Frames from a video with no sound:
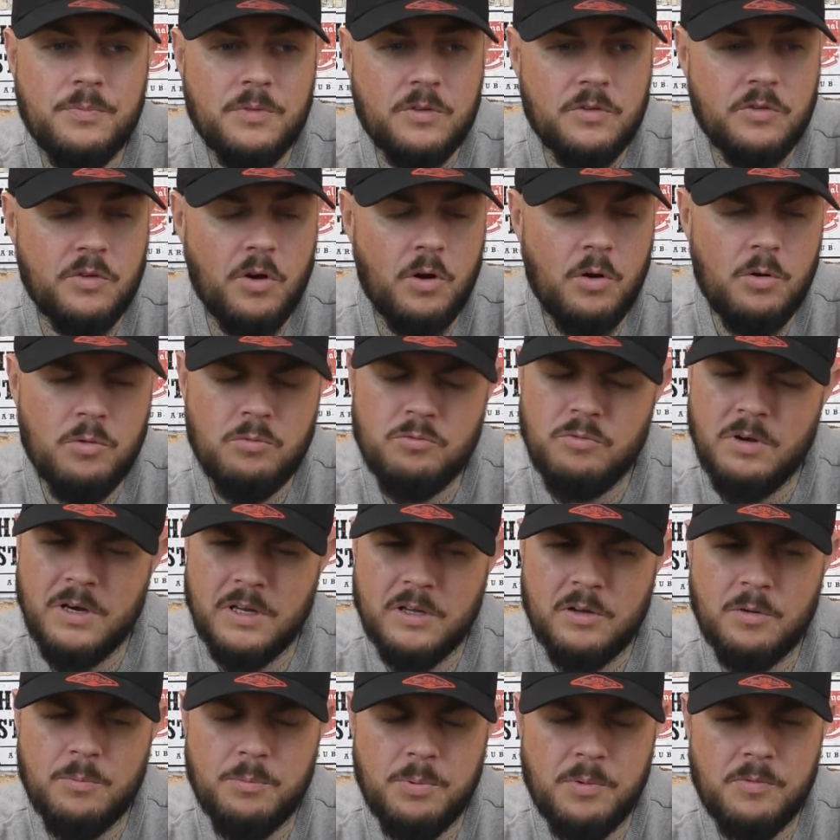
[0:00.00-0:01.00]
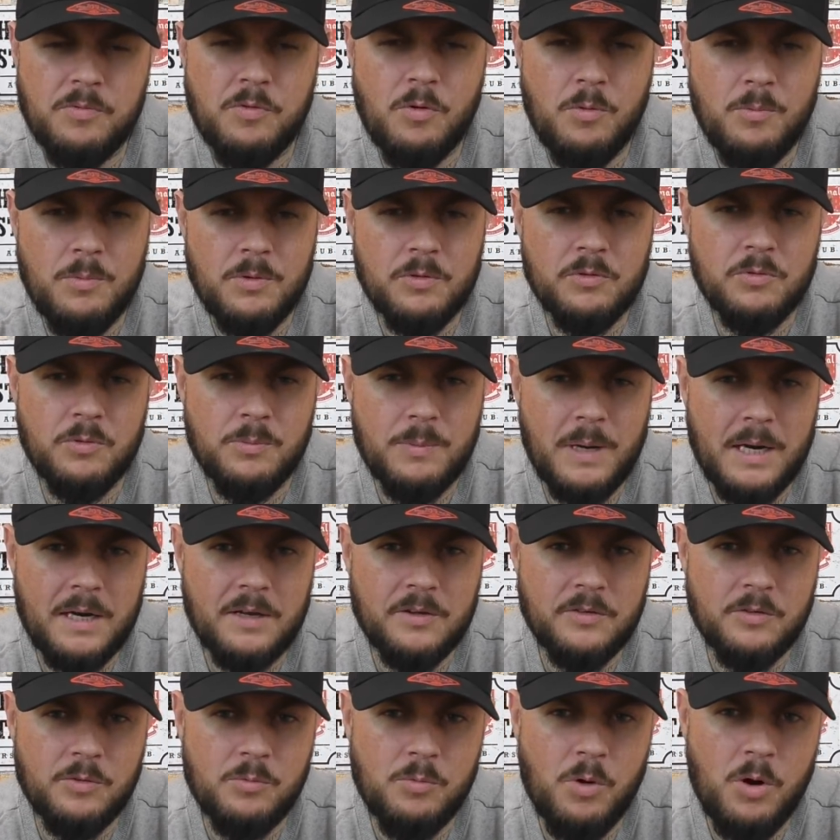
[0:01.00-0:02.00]
So really good performance from
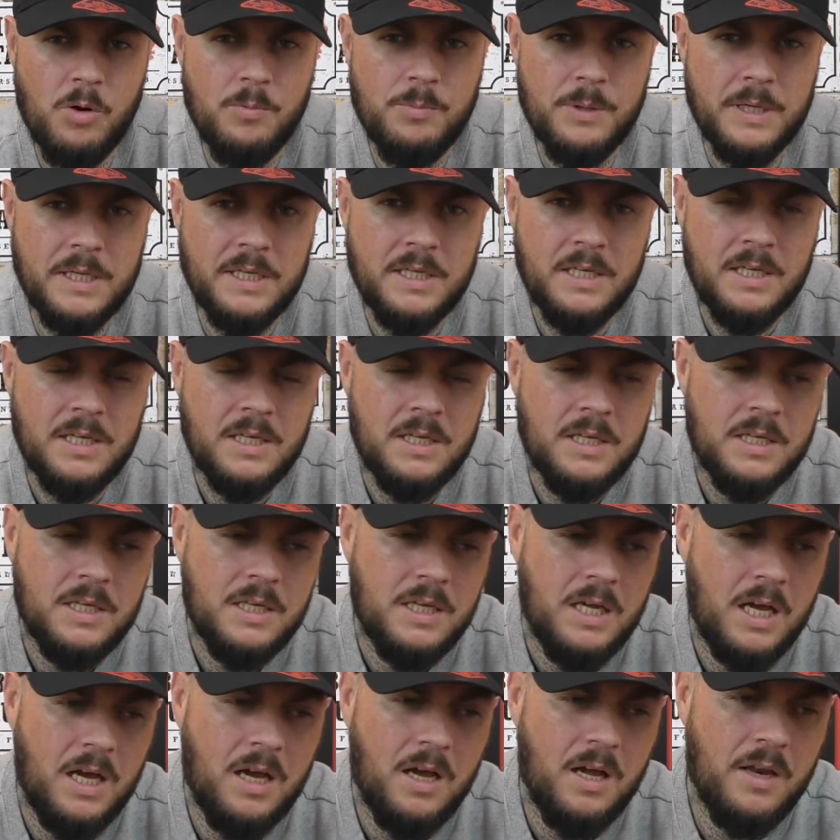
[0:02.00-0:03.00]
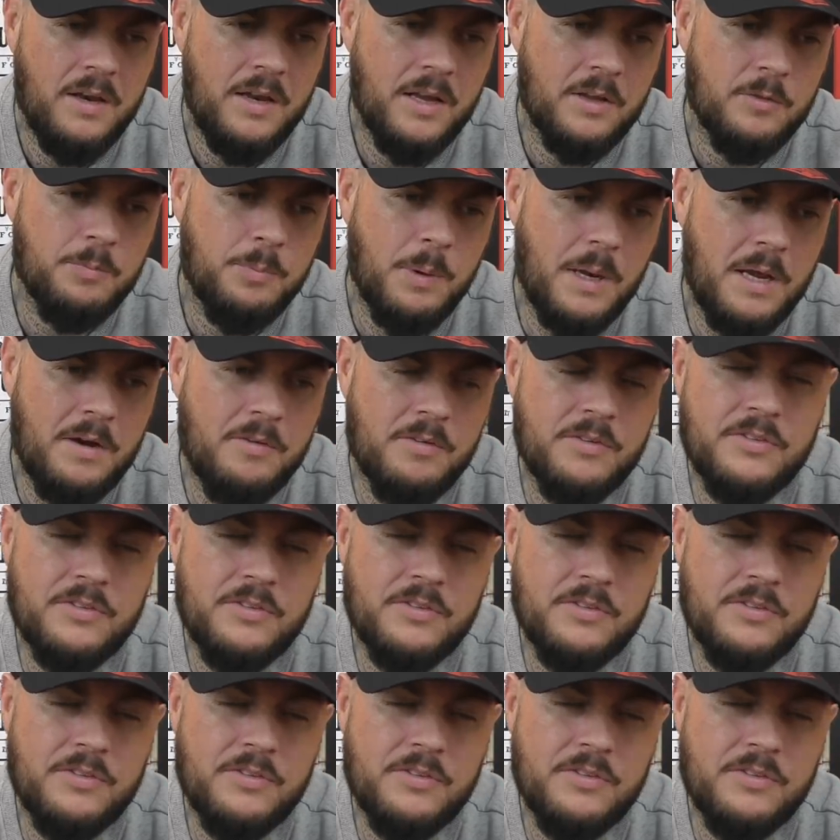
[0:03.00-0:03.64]
Alex Iwobi. Next player